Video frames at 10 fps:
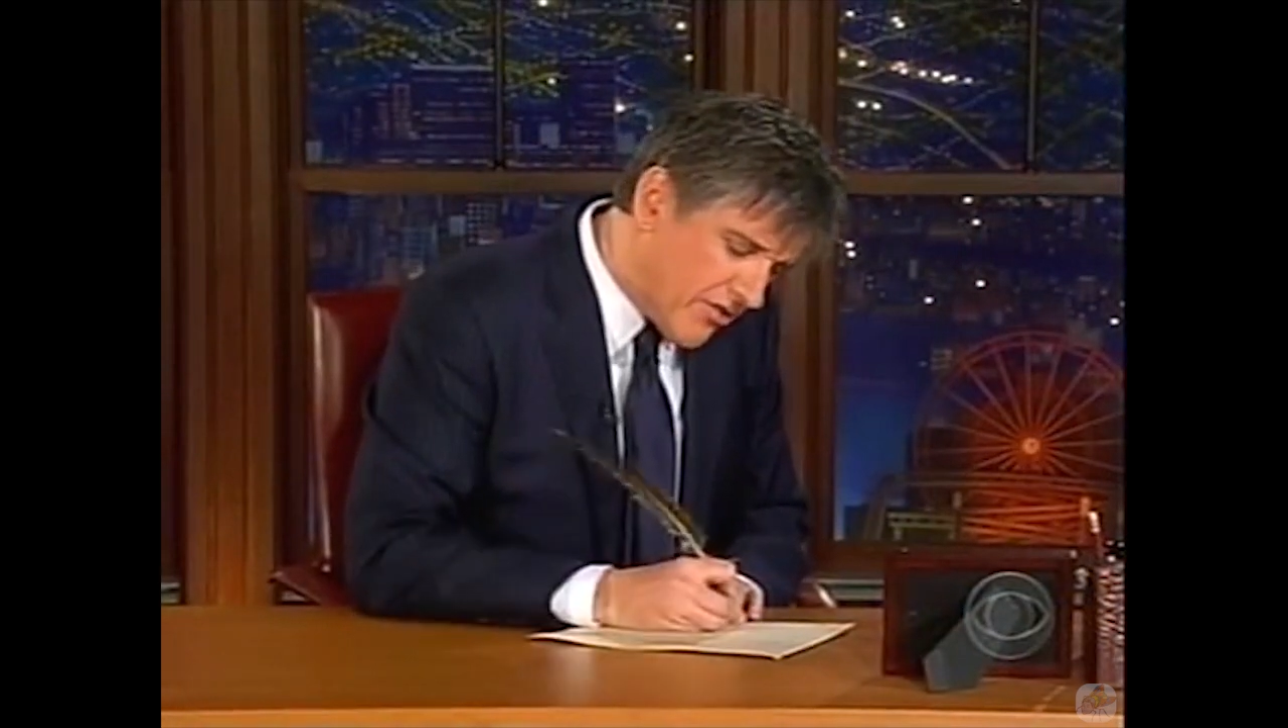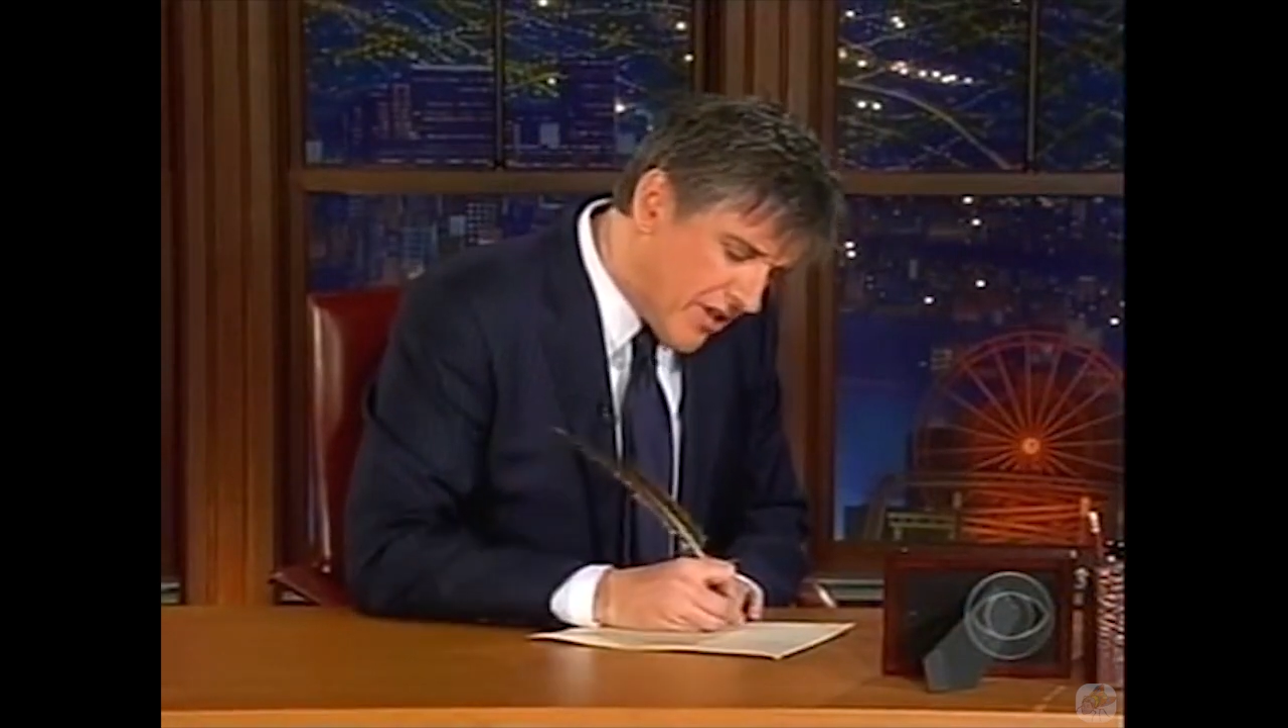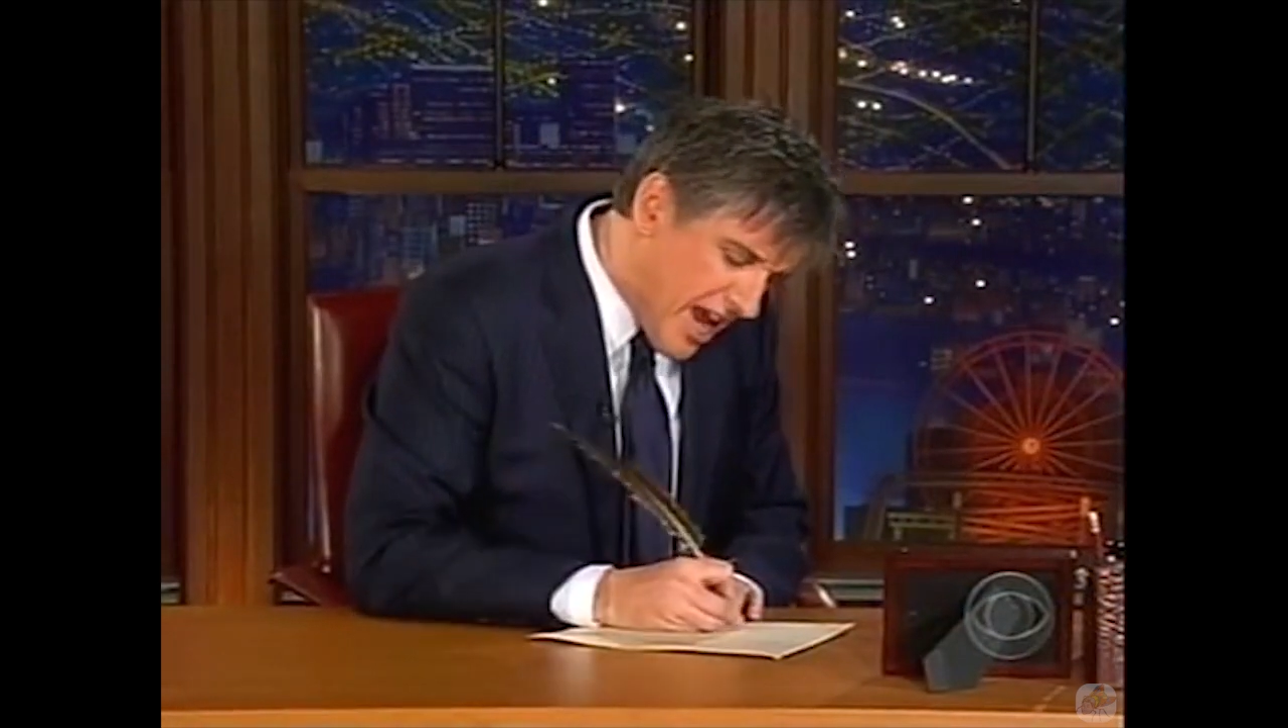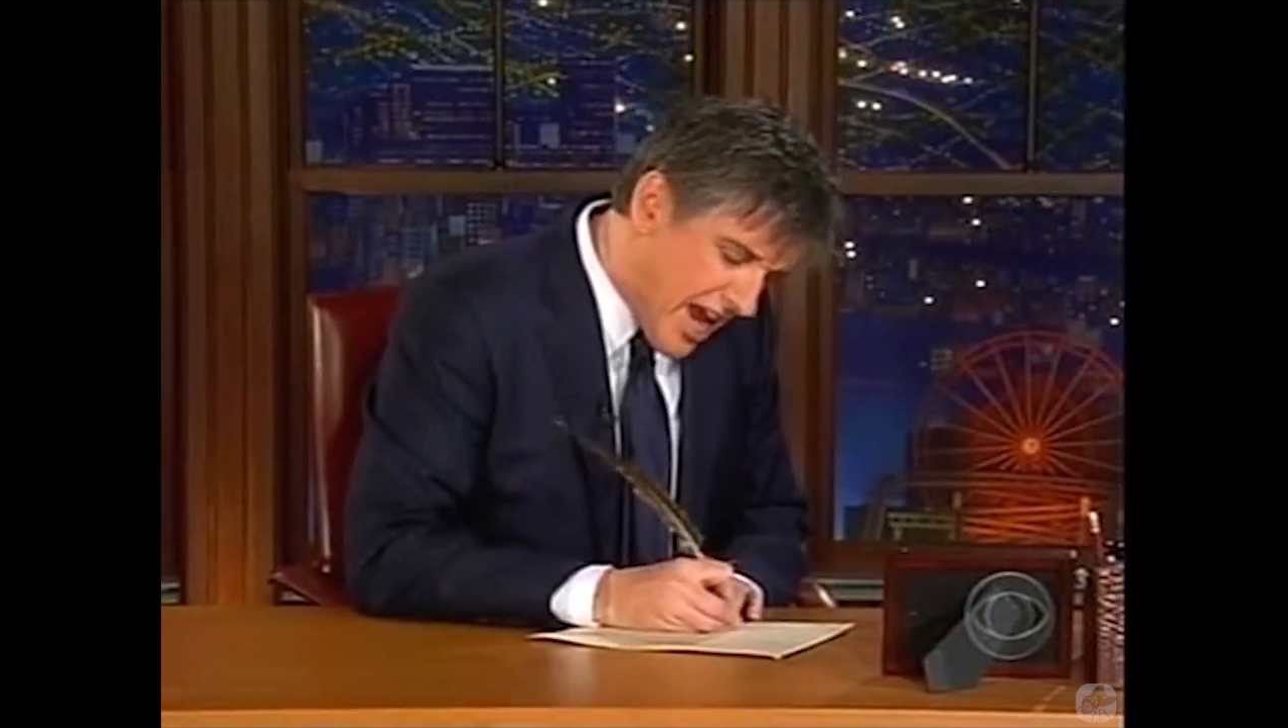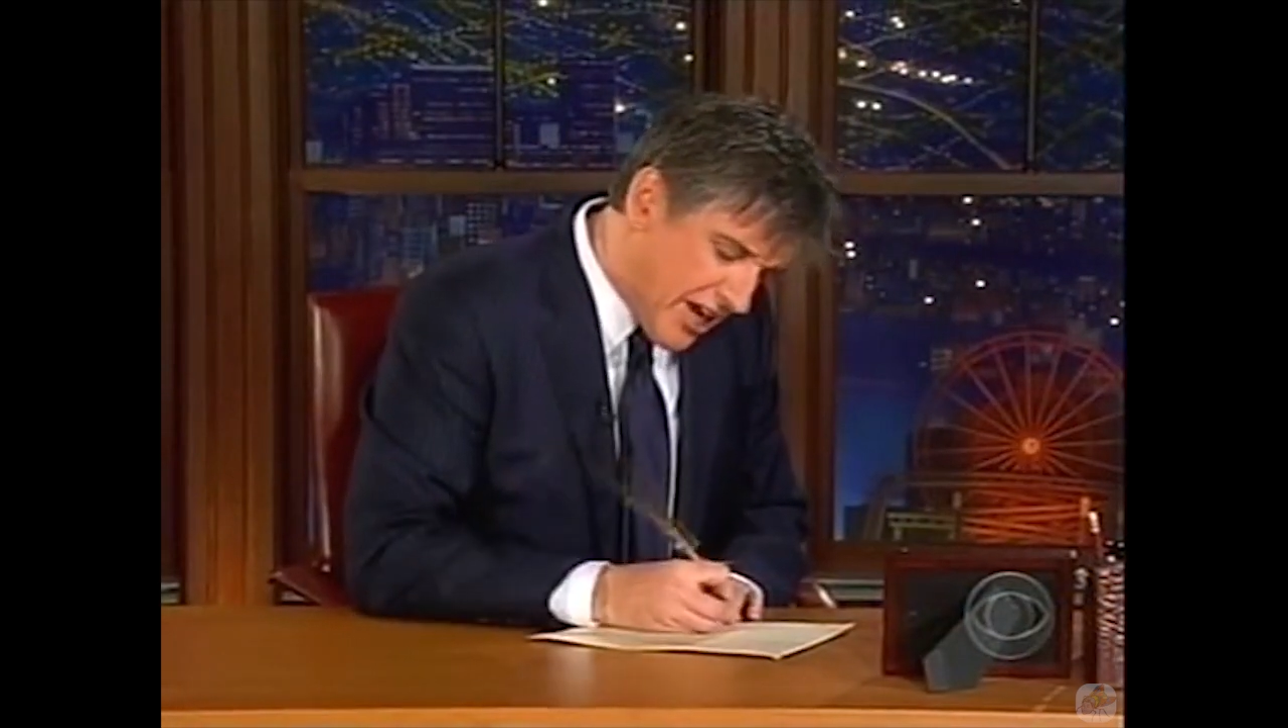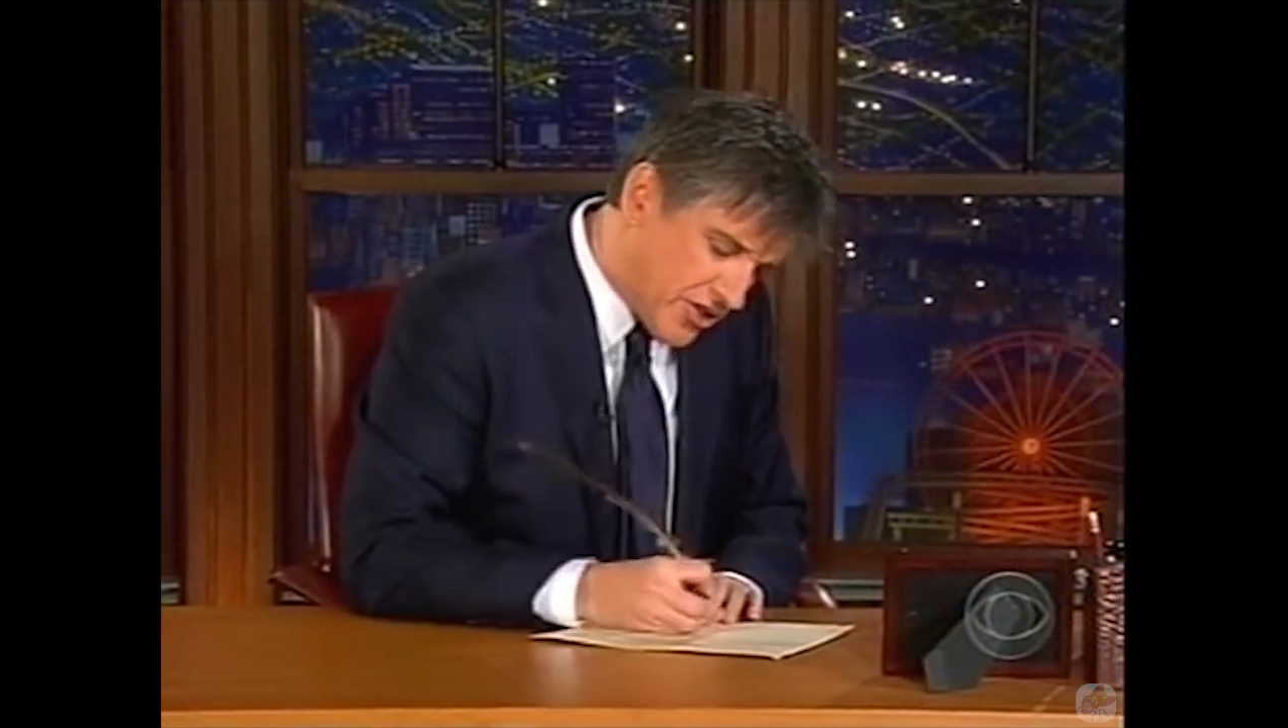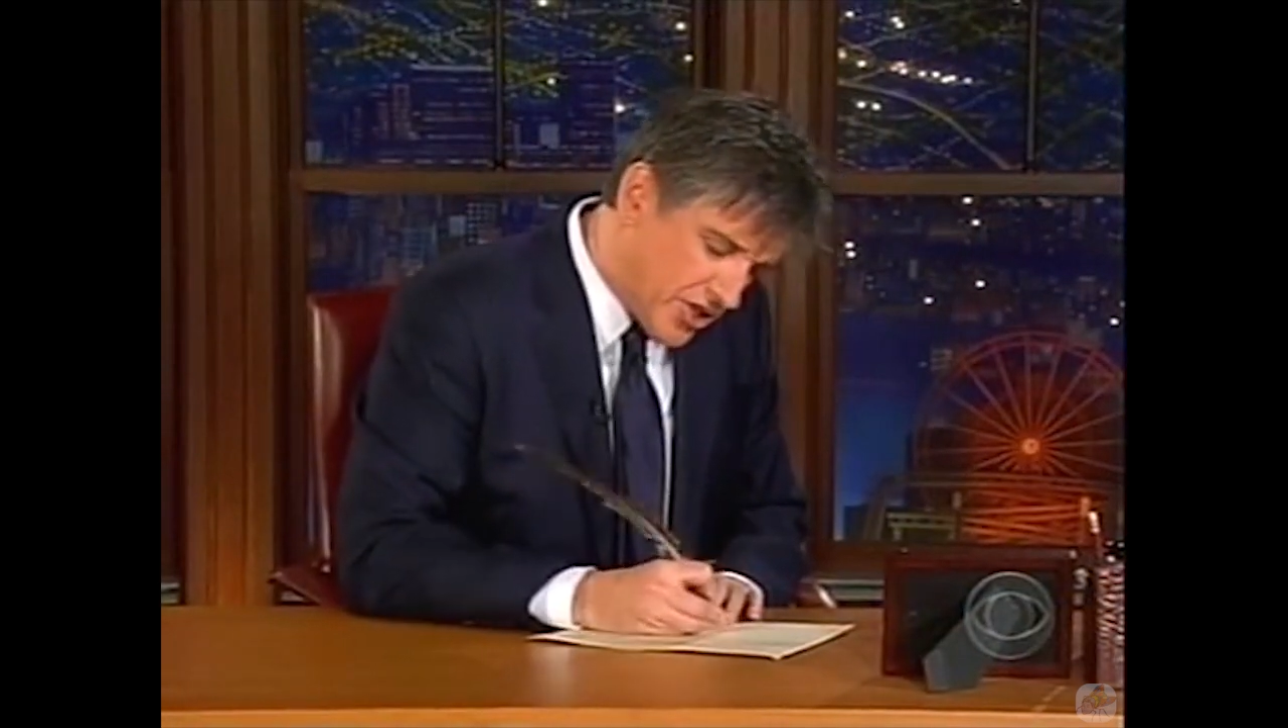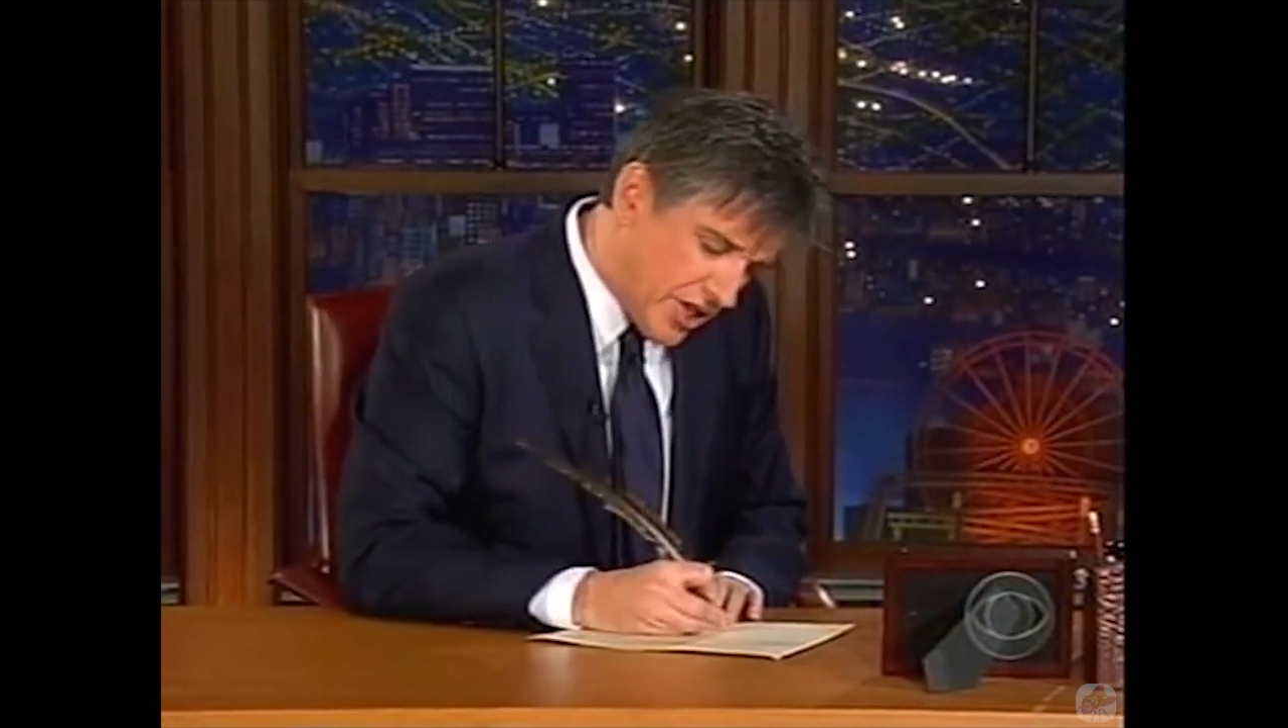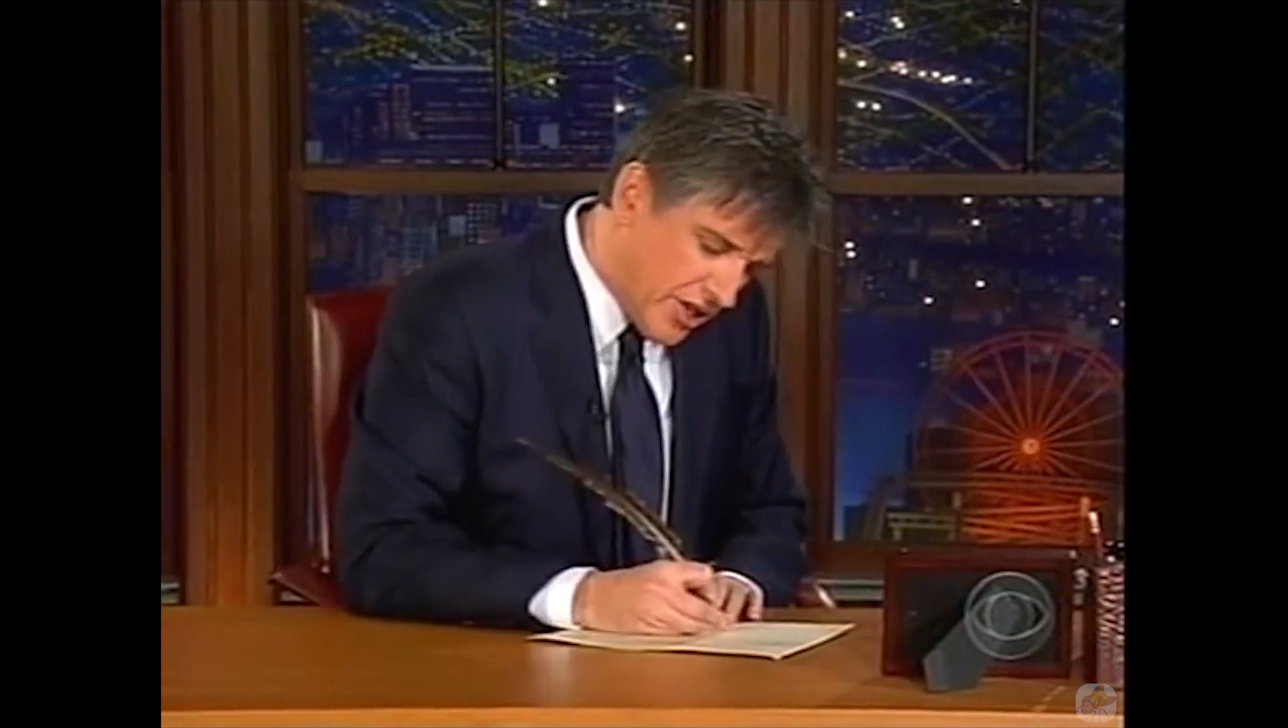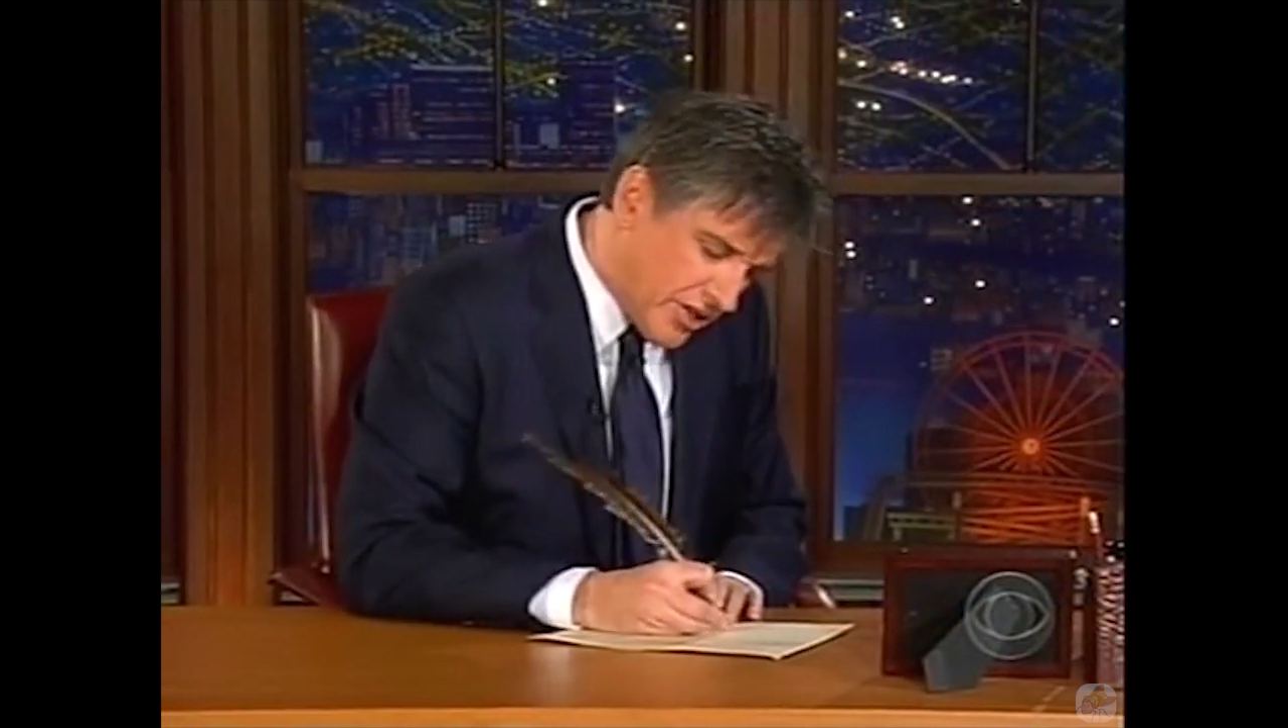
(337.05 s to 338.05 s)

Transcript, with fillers: arrange